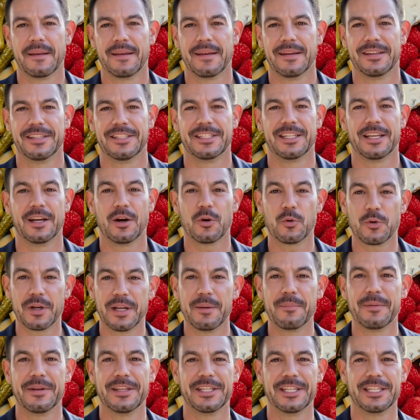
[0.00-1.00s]

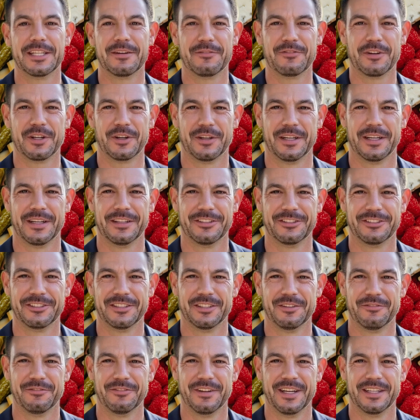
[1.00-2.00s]
COMT variants
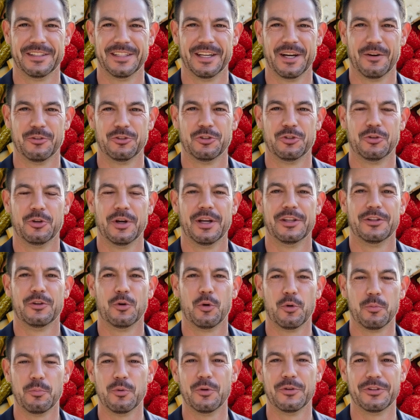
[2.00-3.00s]
affect how stress
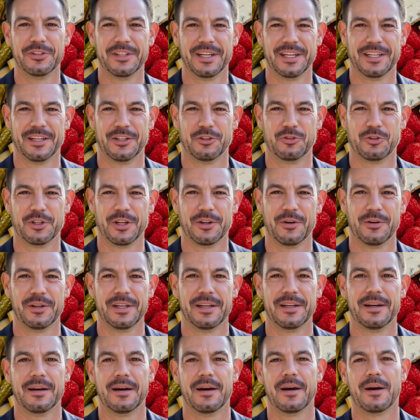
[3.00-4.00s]
hormones like
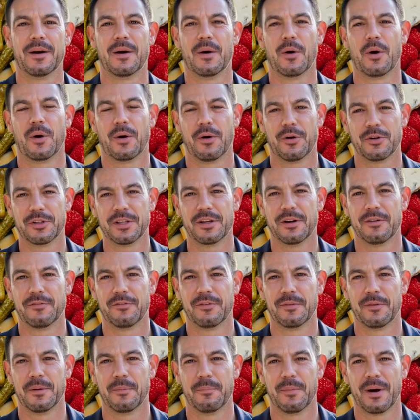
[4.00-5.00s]
adrenaline are cleared
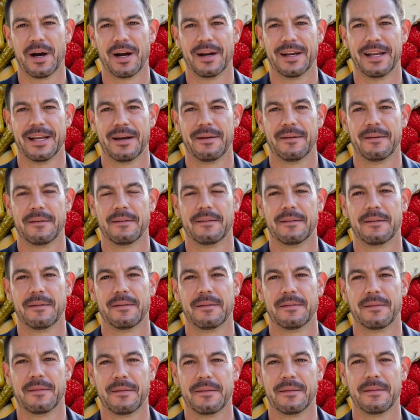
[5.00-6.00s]
from the body.
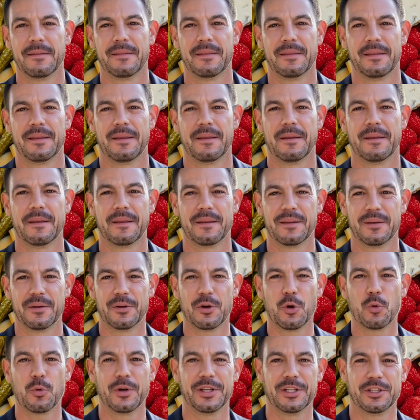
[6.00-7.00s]

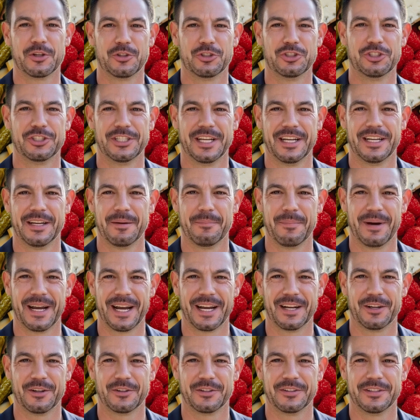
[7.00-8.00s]
Knowing your genetic
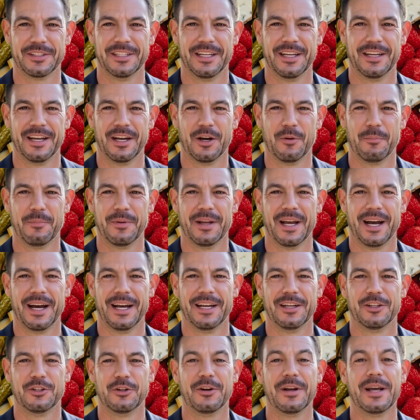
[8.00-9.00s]
pattern can help
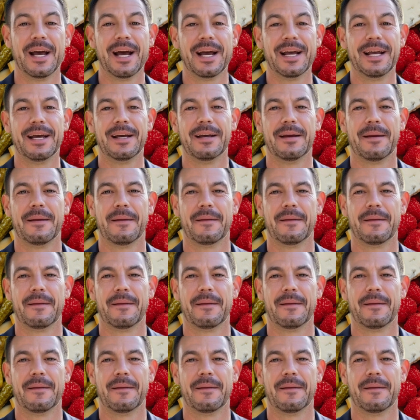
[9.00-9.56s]
guide your diet.